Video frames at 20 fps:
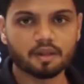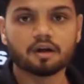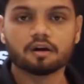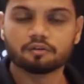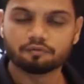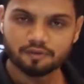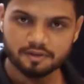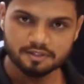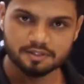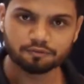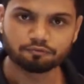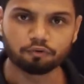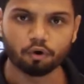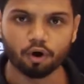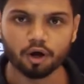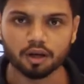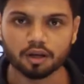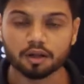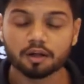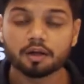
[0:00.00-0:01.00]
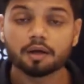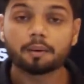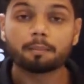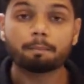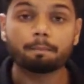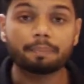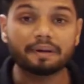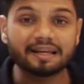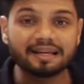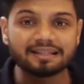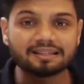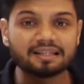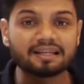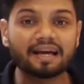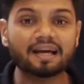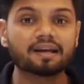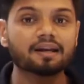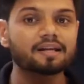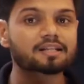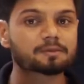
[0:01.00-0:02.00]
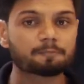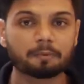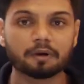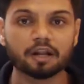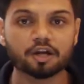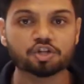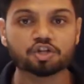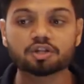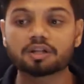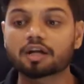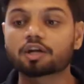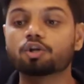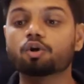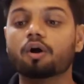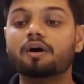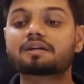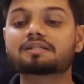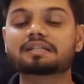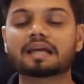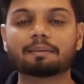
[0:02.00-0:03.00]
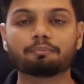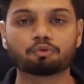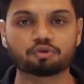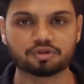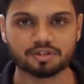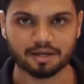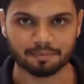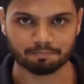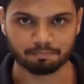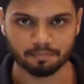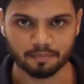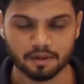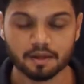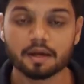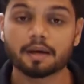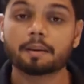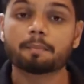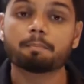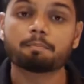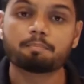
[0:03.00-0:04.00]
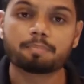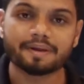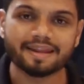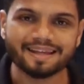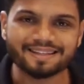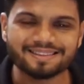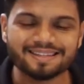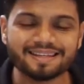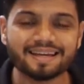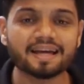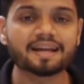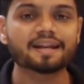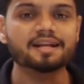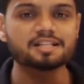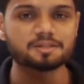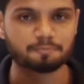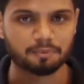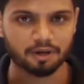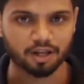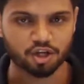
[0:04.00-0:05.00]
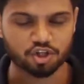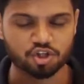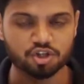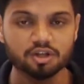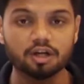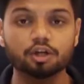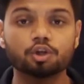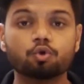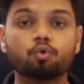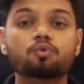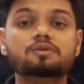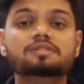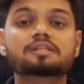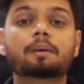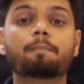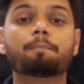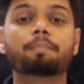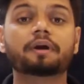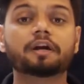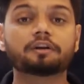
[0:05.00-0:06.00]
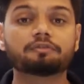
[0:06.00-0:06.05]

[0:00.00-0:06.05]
First of all, breathing and respiration are not same to same. Breathing and respiration are two separate